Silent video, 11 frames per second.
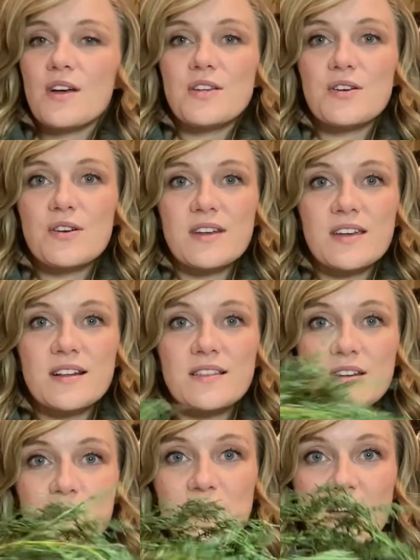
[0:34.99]
You're gonna get a
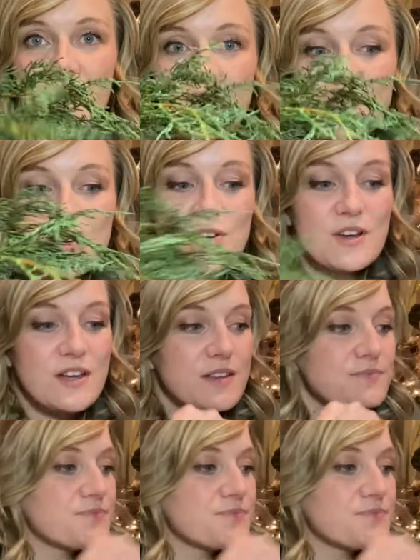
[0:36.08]
little bit of evergreen.